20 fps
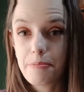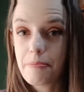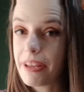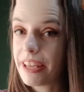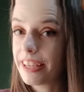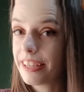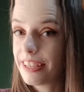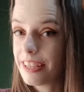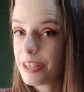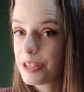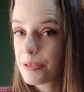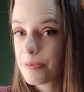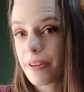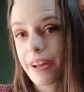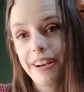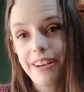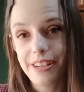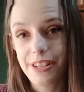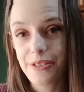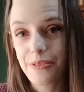making
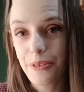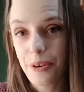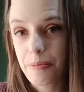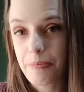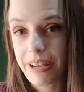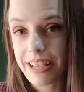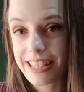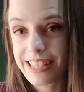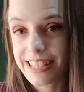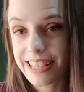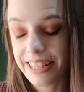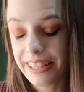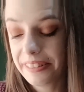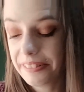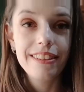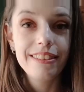sweaters for myself.